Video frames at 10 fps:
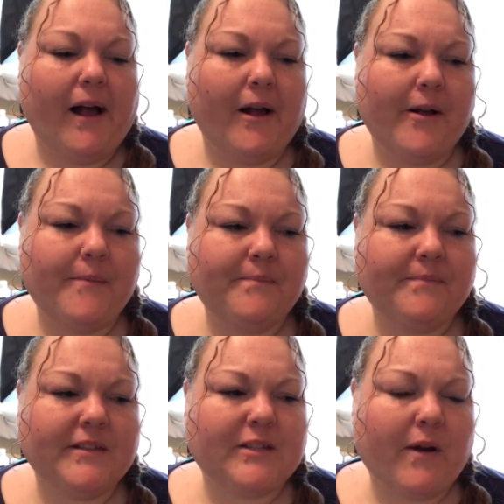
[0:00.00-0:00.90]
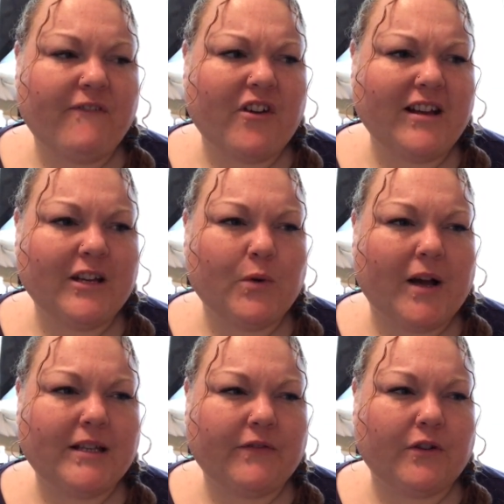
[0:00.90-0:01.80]
so I find it
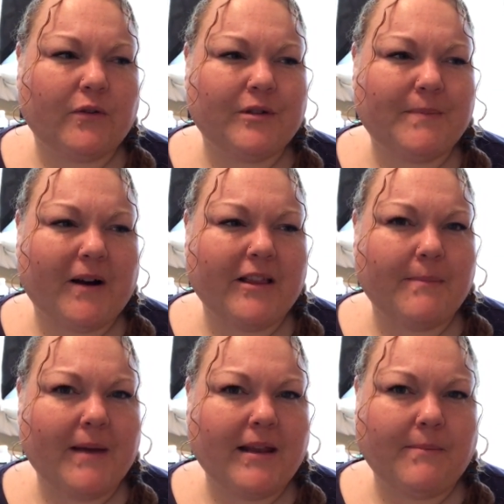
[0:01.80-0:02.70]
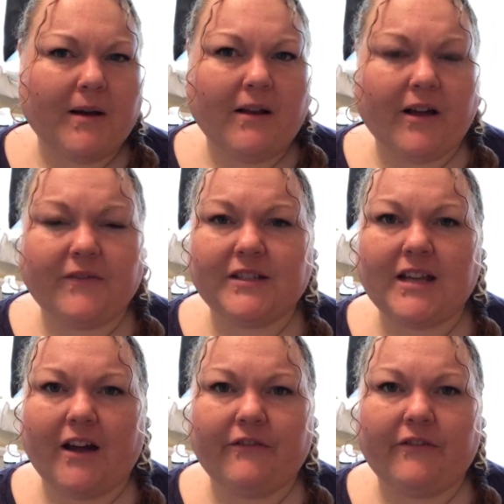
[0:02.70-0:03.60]
quite difficult to buy the men in my life
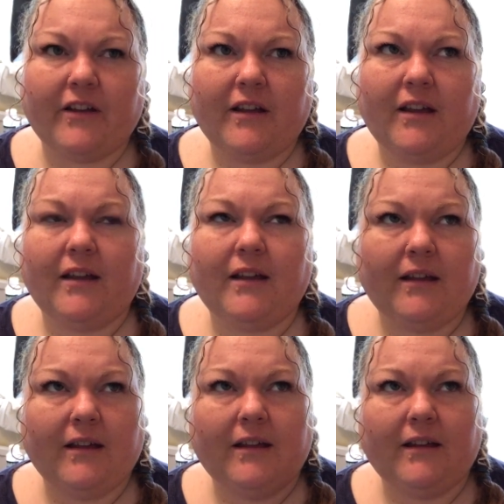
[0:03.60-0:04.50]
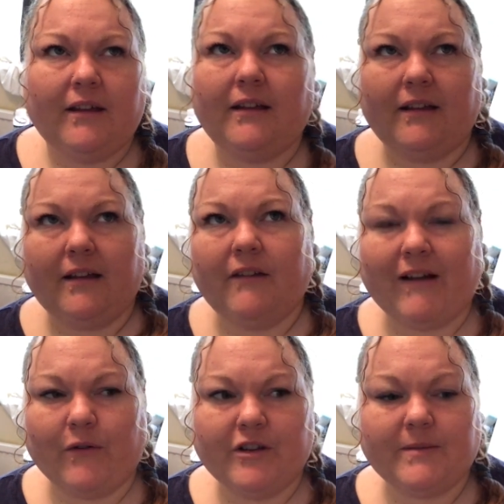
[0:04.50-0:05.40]
stuff
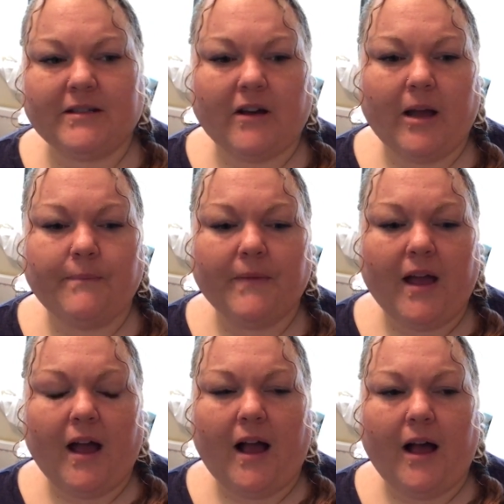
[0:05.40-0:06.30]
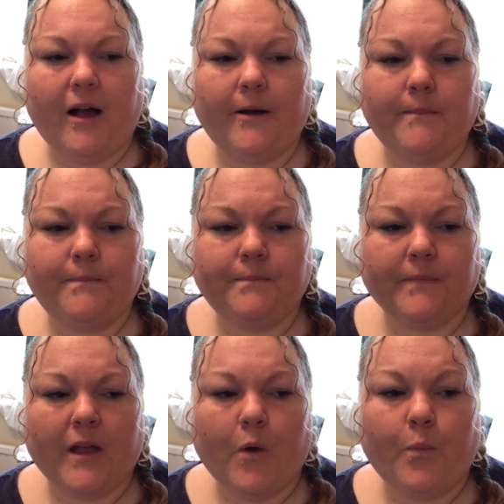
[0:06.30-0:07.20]
around Christmas time,
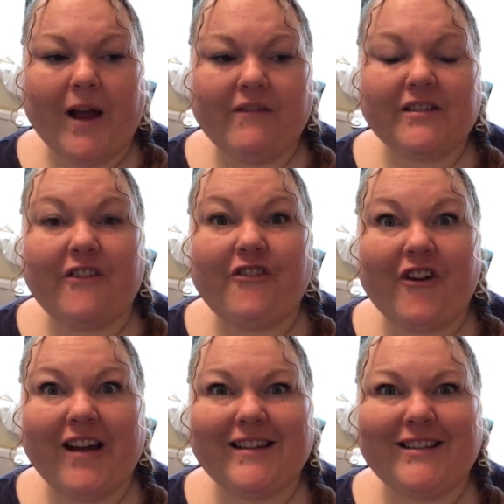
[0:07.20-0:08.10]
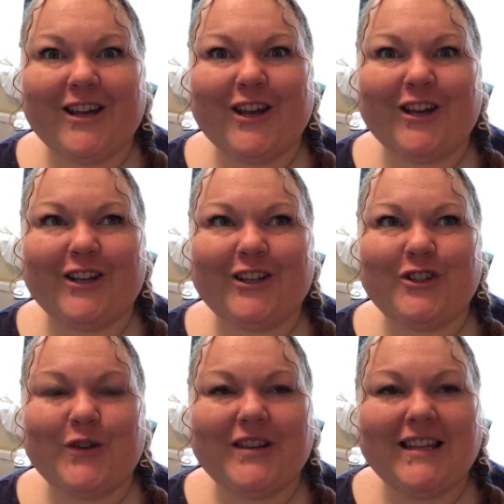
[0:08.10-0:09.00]
whereas I find that
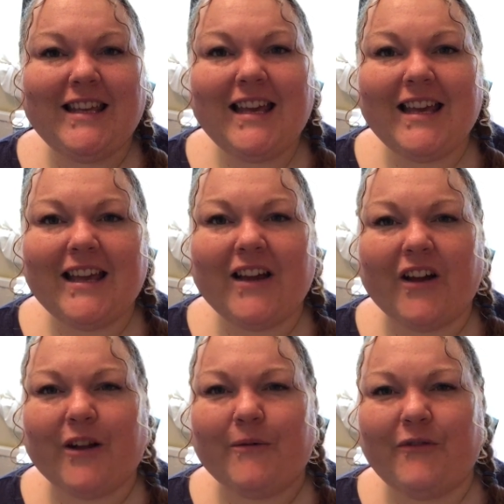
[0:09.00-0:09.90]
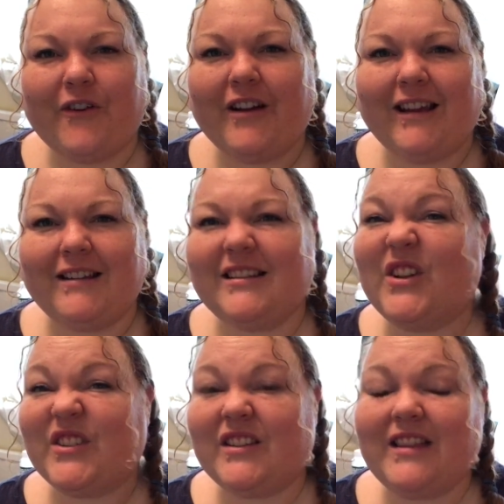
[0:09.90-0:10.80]
during the year I can find
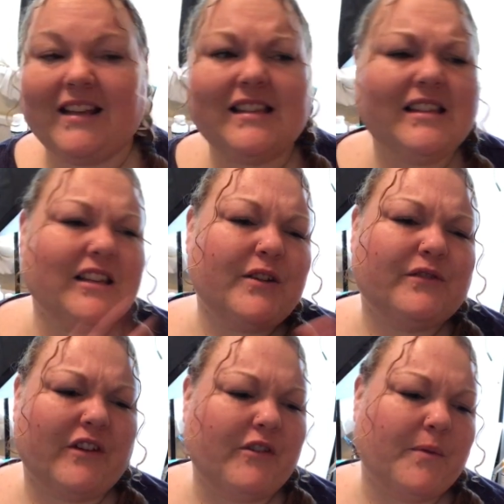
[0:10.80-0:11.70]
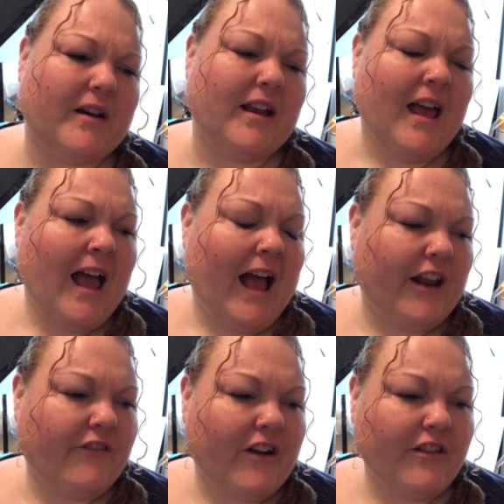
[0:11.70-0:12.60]
lots of things. This goes for everyone,
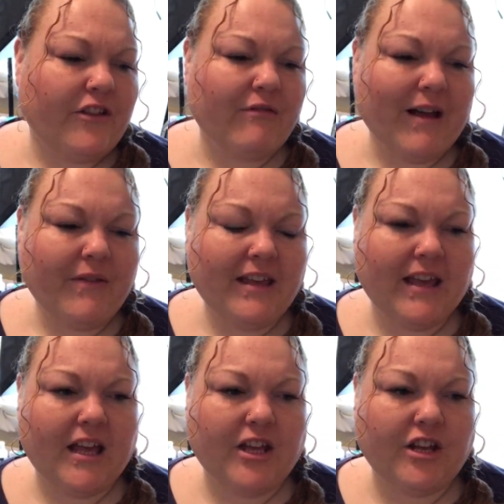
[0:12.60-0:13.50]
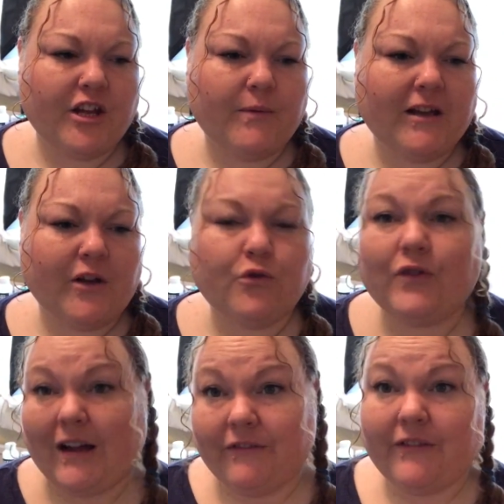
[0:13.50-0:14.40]
and I find that throughout the year, you know, we go
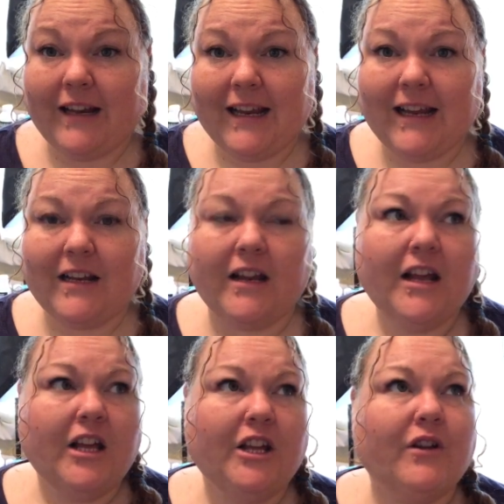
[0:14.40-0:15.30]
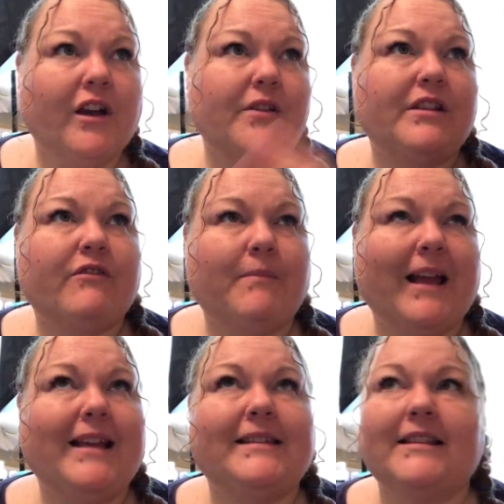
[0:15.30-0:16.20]
travelling and you go to different
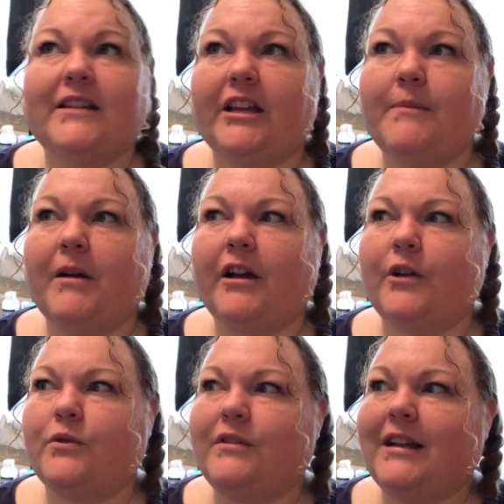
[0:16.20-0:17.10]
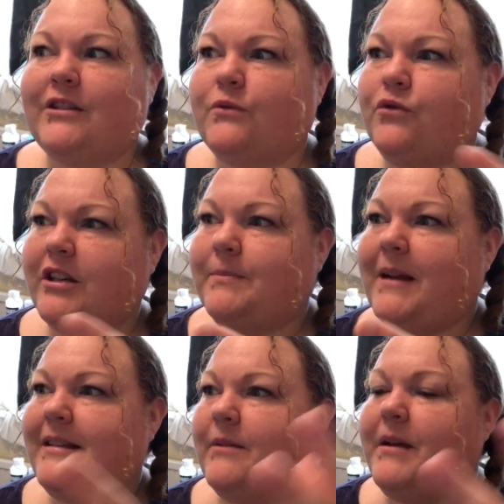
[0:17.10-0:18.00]
places. Like you might go to a National Trust
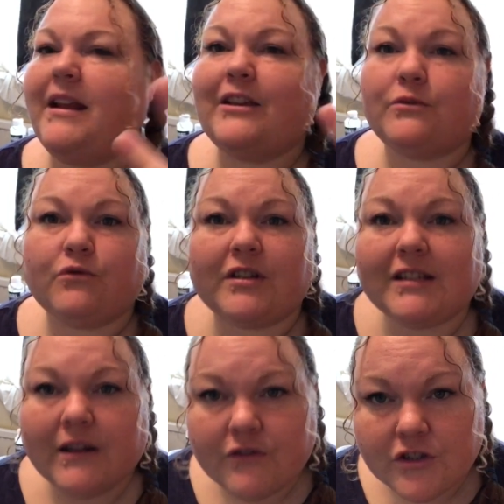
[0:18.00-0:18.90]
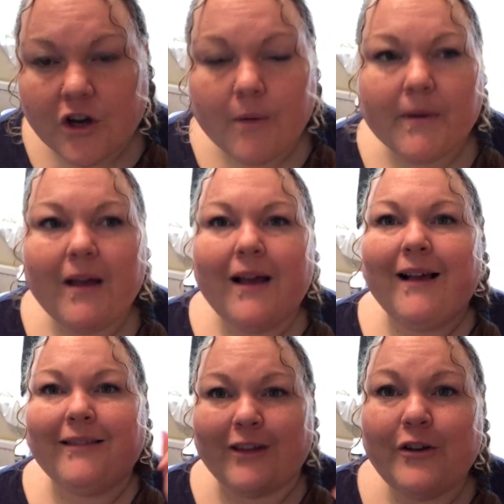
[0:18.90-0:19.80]
place, there'll be a National Trust gift shop.
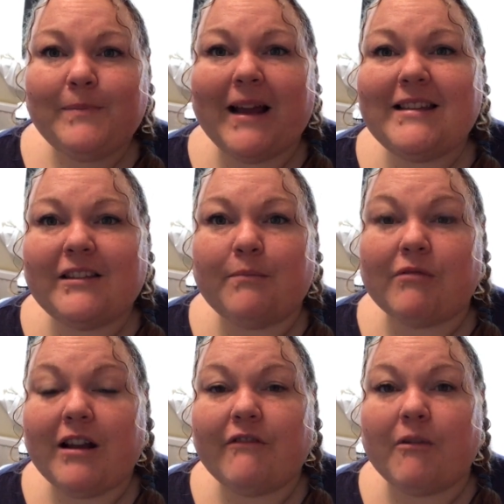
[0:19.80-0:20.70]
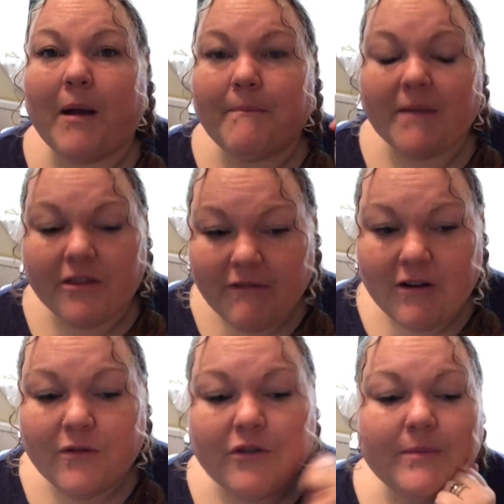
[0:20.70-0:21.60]
Those places are brilliant for my
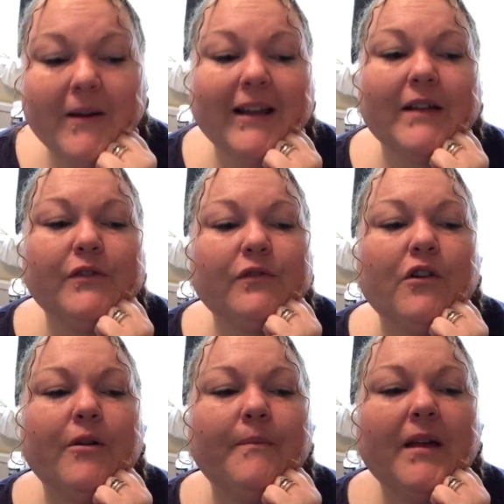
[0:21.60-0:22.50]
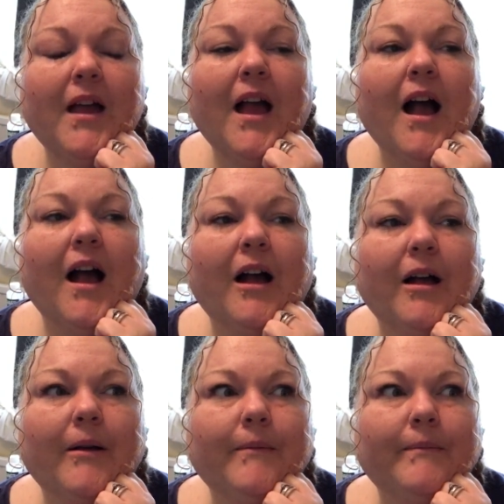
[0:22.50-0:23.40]
mother-in-law to buy gifts from.
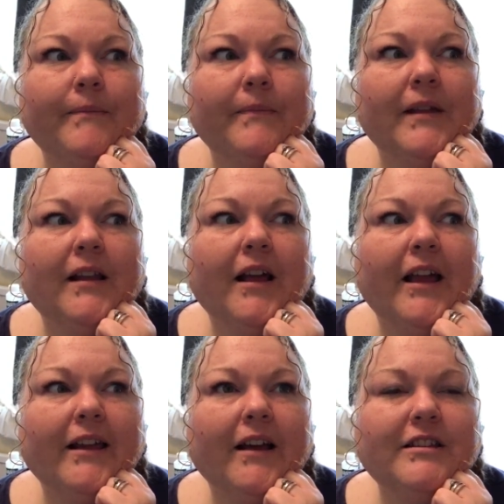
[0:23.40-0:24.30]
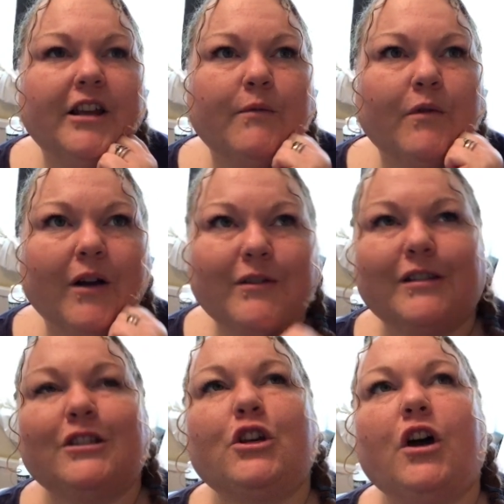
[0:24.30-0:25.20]
Like, I don't know, we'll go to
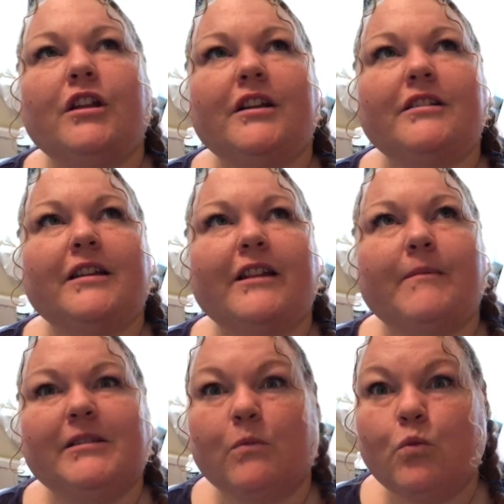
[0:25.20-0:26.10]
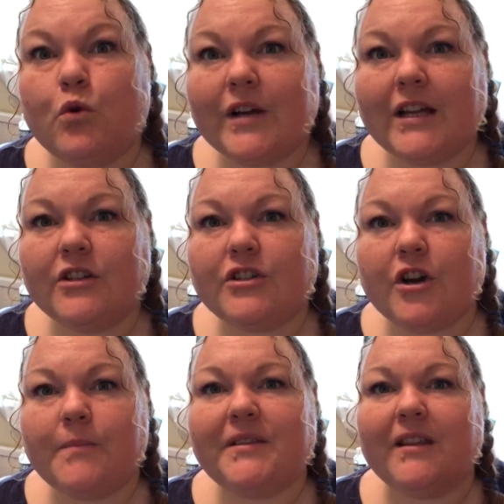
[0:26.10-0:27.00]
Scotland and there'll be some walking
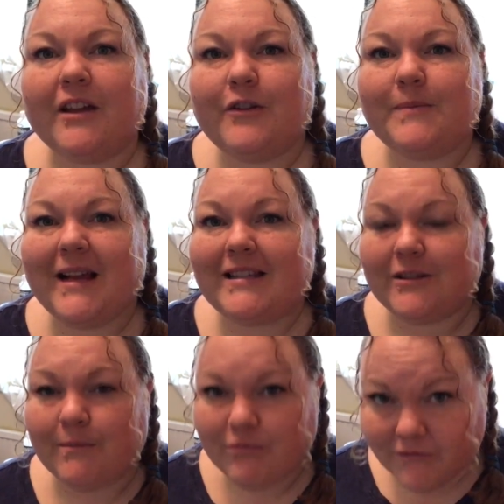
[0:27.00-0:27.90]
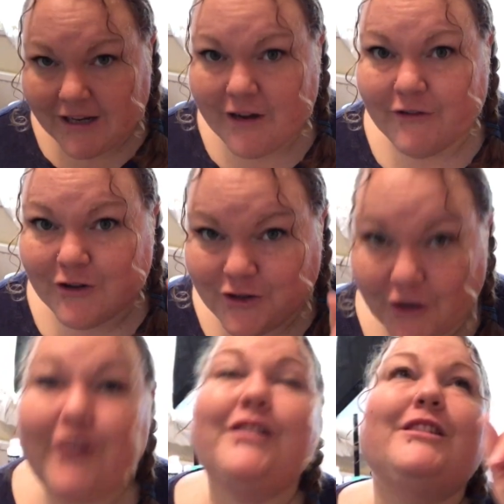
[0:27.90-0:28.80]
shops. Those places are brilliant for
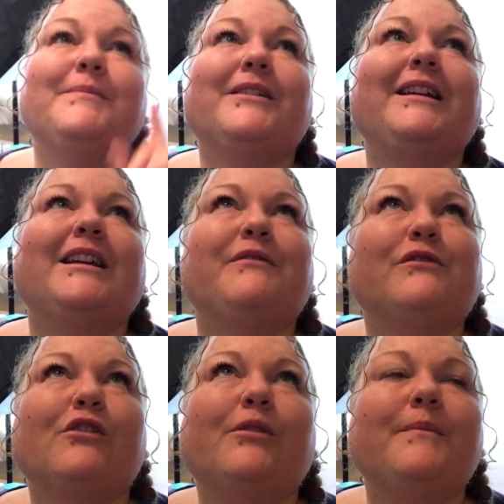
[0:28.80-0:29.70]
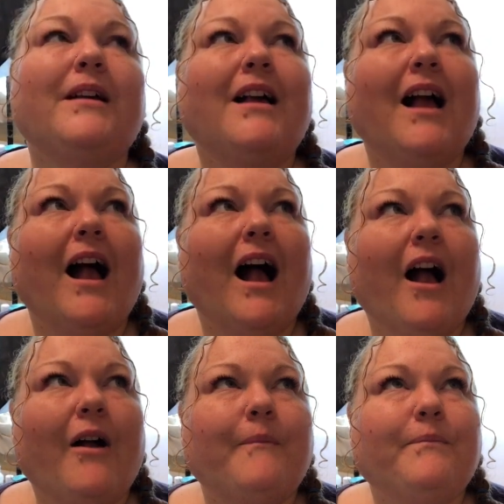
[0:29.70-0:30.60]
John to buy gifts from.
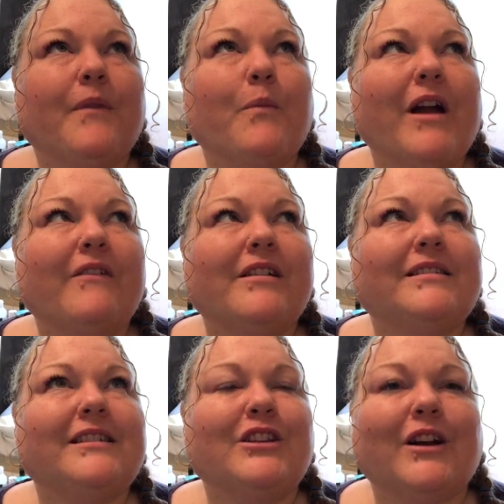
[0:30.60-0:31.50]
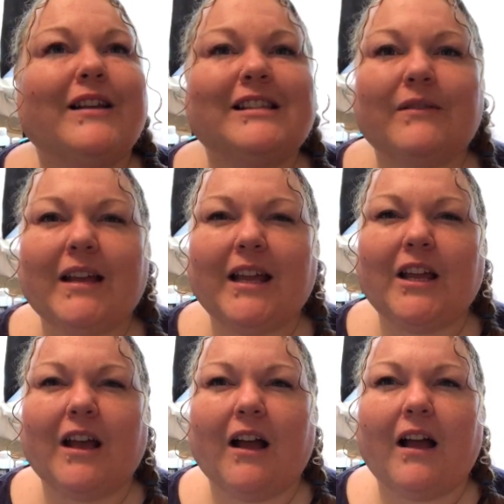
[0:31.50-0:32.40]
Whereas you don't
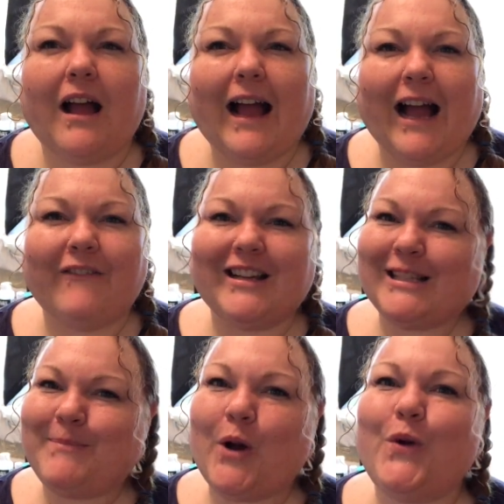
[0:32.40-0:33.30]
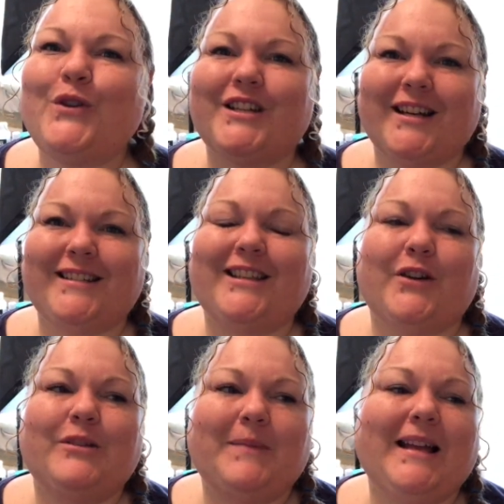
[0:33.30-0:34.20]
necessarily have exposure to
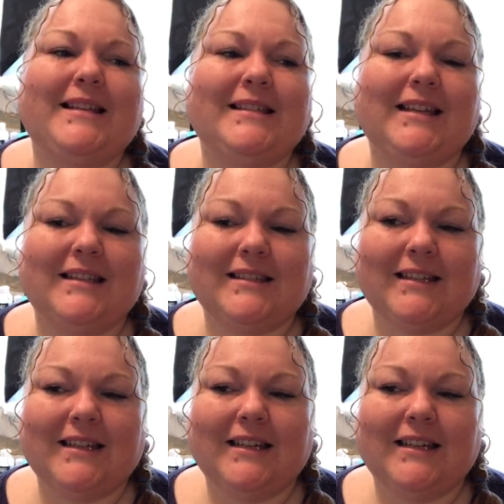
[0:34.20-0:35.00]
those places